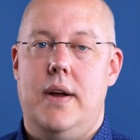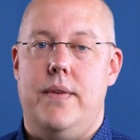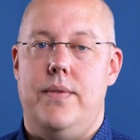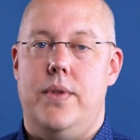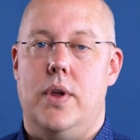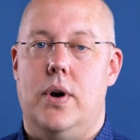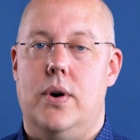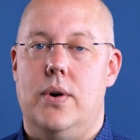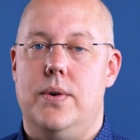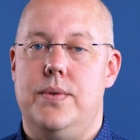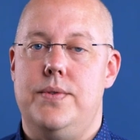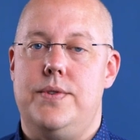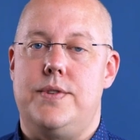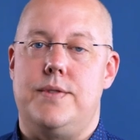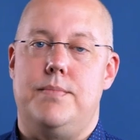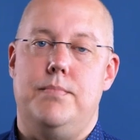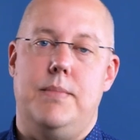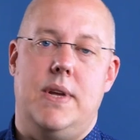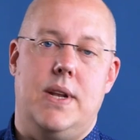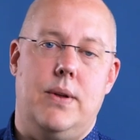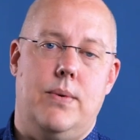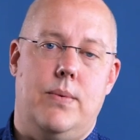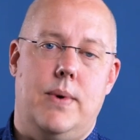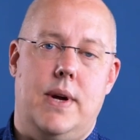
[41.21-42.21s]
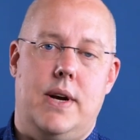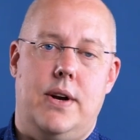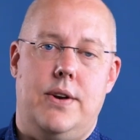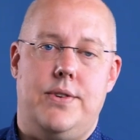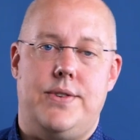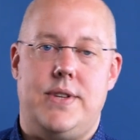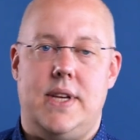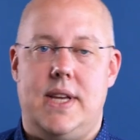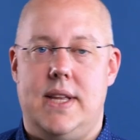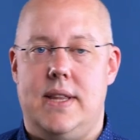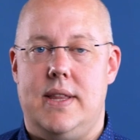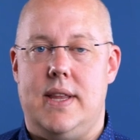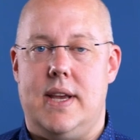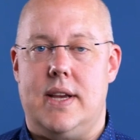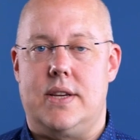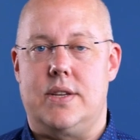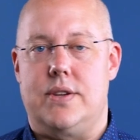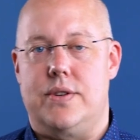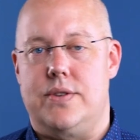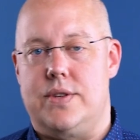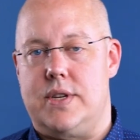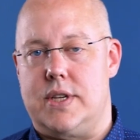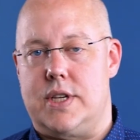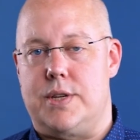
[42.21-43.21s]
Nodes, middlewares,
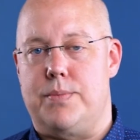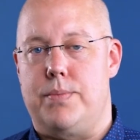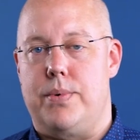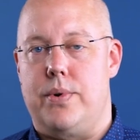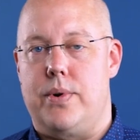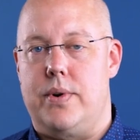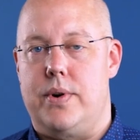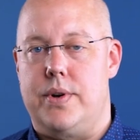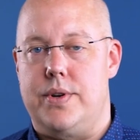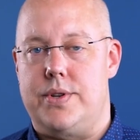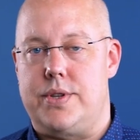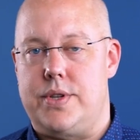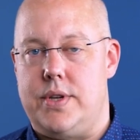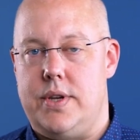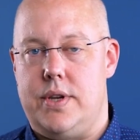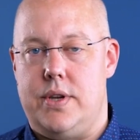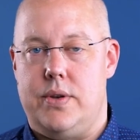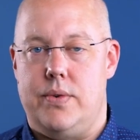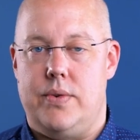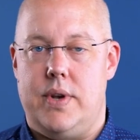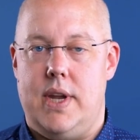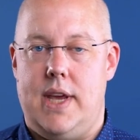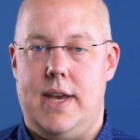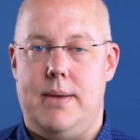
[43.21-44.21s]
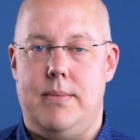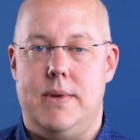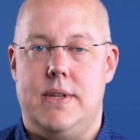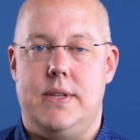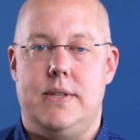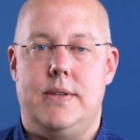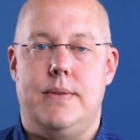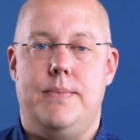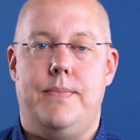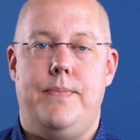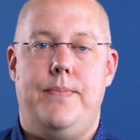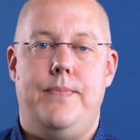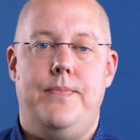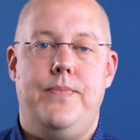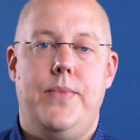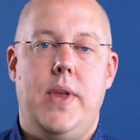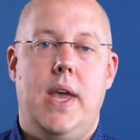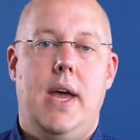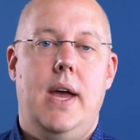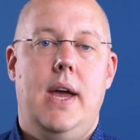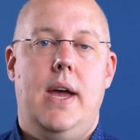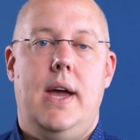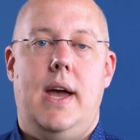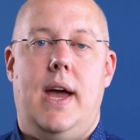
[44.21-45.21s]
indexers, explorers, you name it.
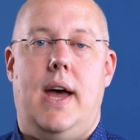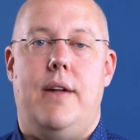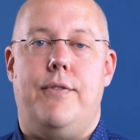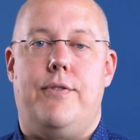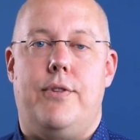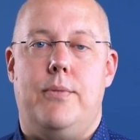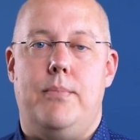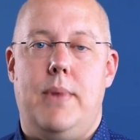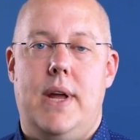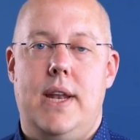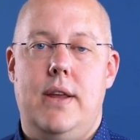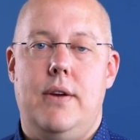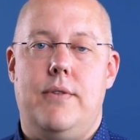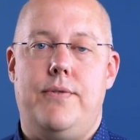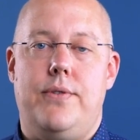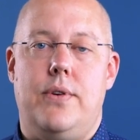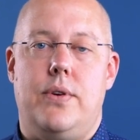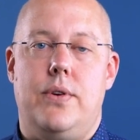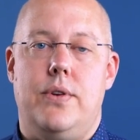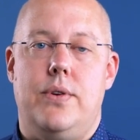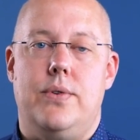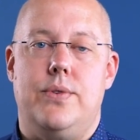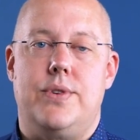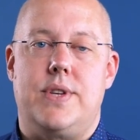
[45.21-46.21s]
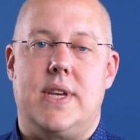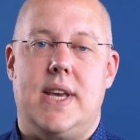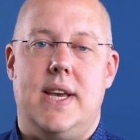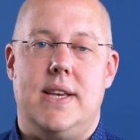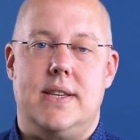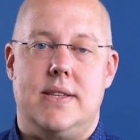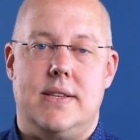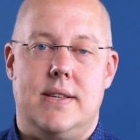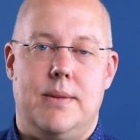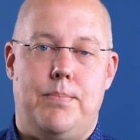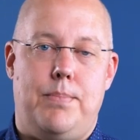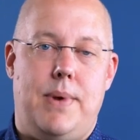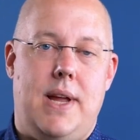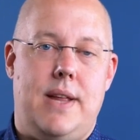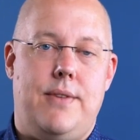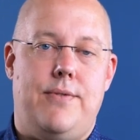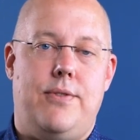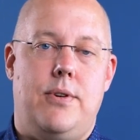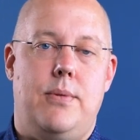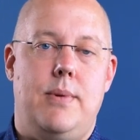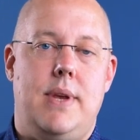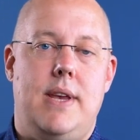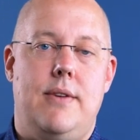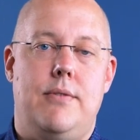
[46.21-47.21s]
And for many of your use cases, the
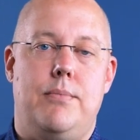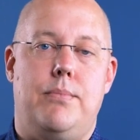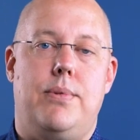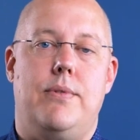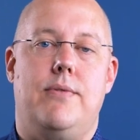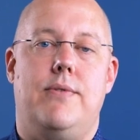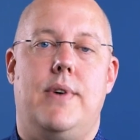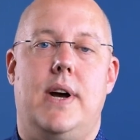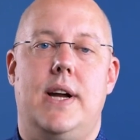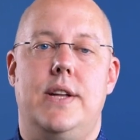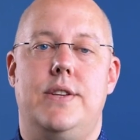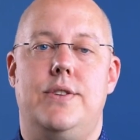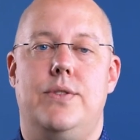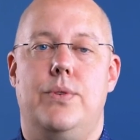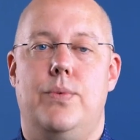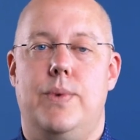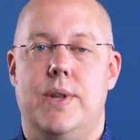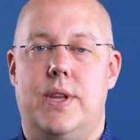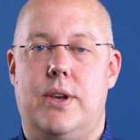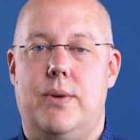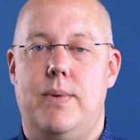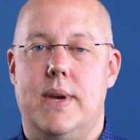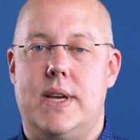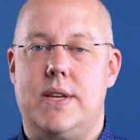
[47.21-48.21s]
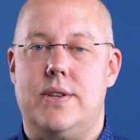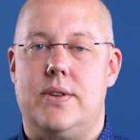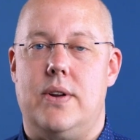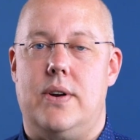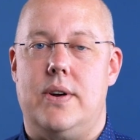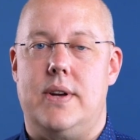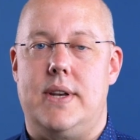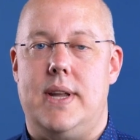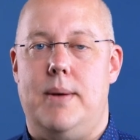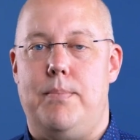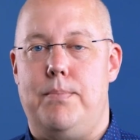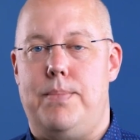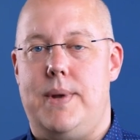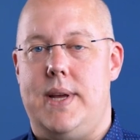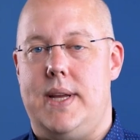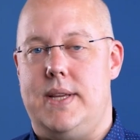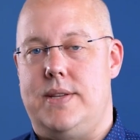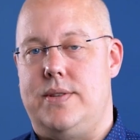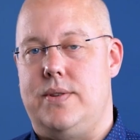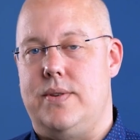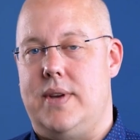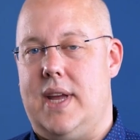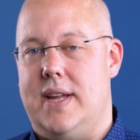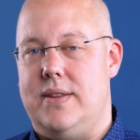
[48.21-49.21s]
platform even provides you with quick start
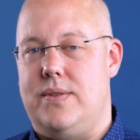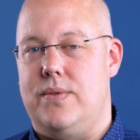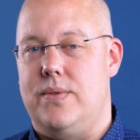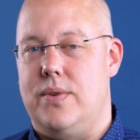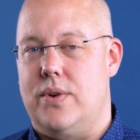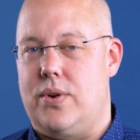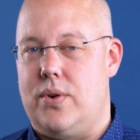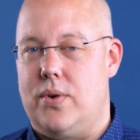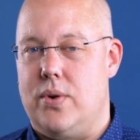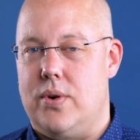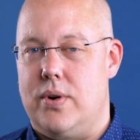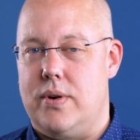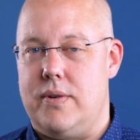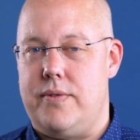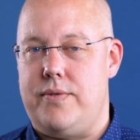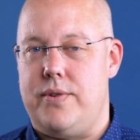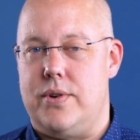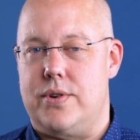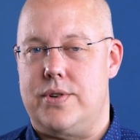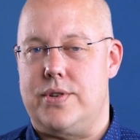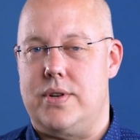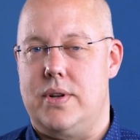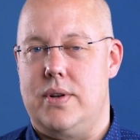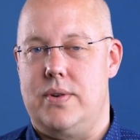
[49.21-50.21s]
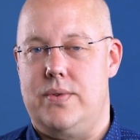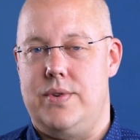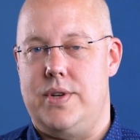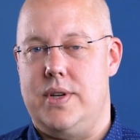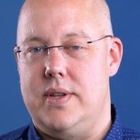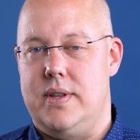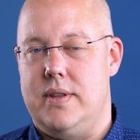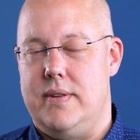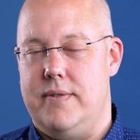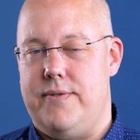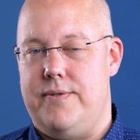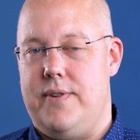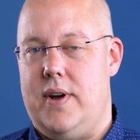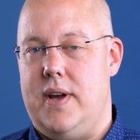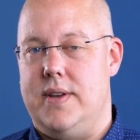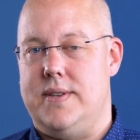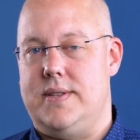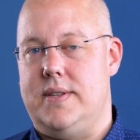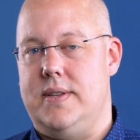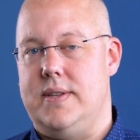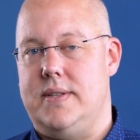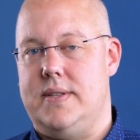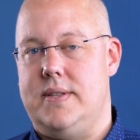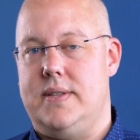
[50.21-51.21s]
templates to get to the core of your solution the
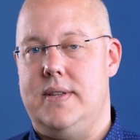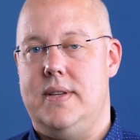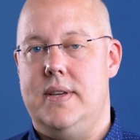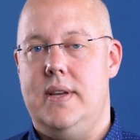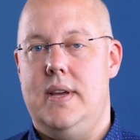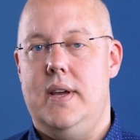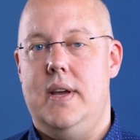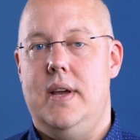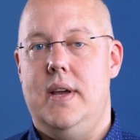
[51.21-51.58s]
fastest.